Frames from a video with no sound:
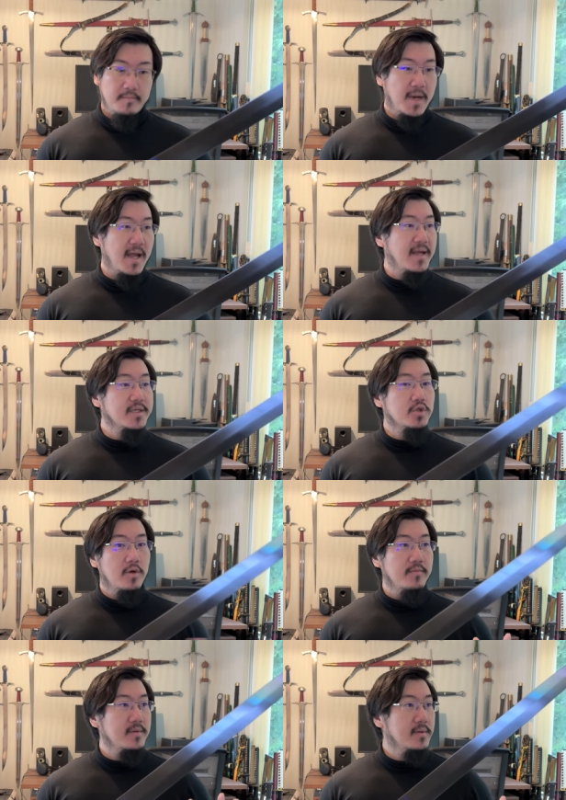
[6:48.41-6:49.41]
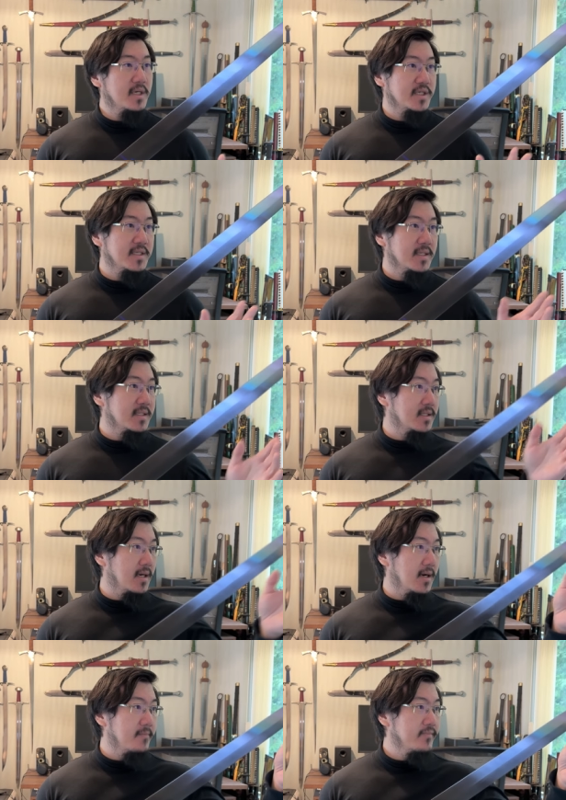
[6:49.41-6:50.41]
by Angus Trim, such as this
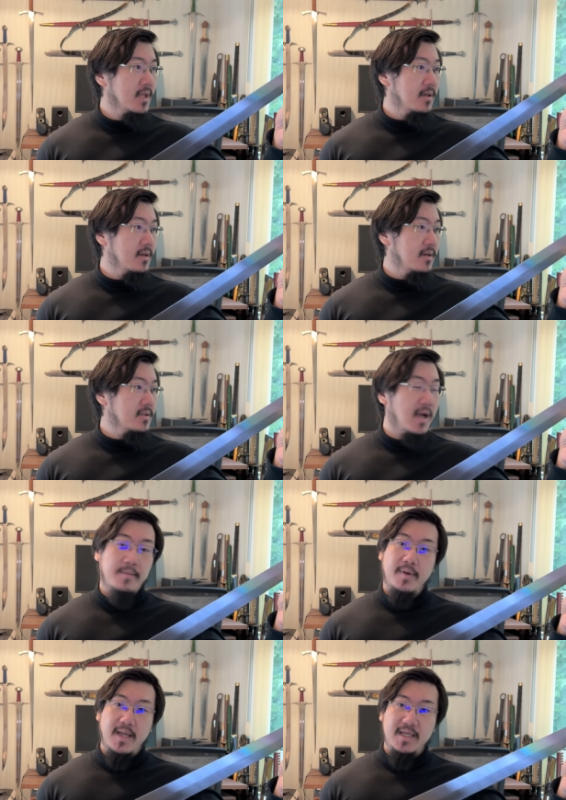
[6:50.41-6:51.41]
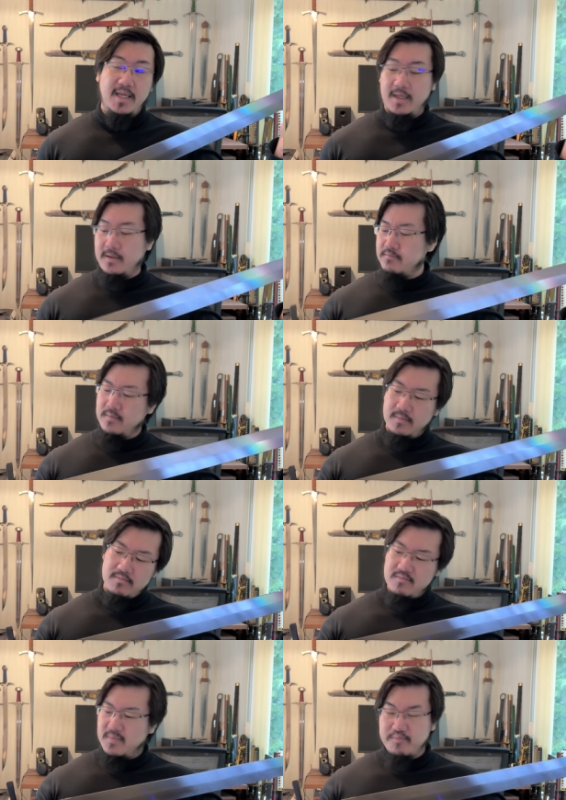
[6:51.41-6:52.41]
uh, type 18b
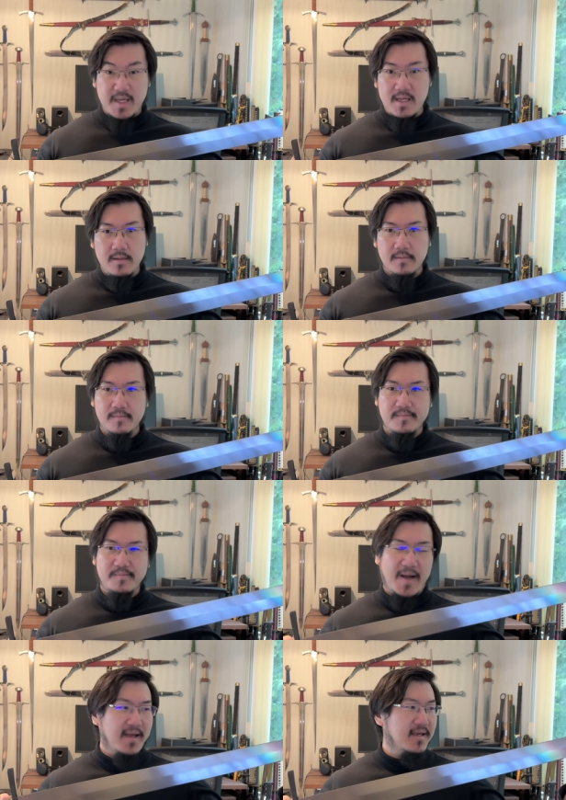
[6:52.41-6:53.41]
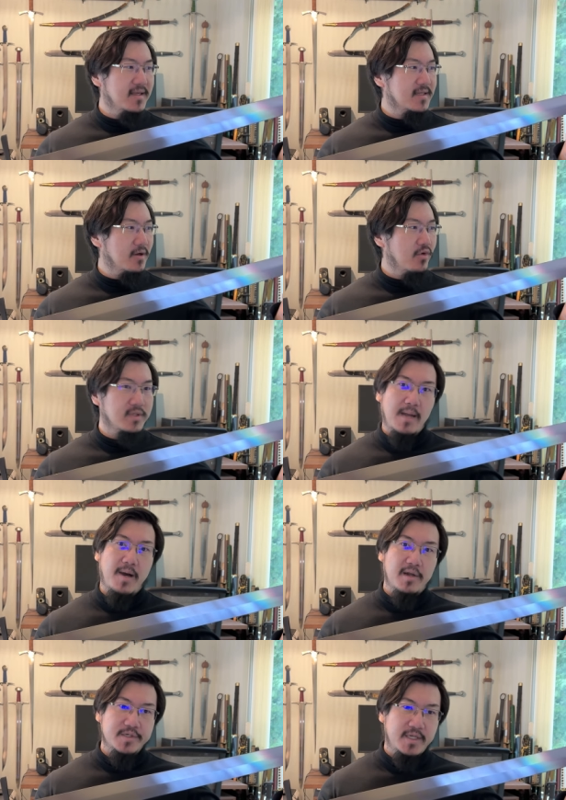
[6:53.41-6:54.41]
by his own
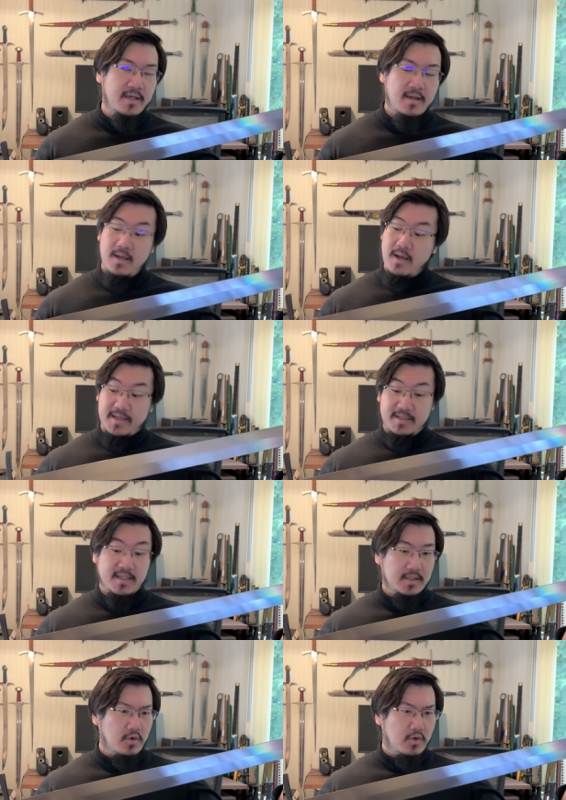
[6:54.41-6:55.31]
typology. I think this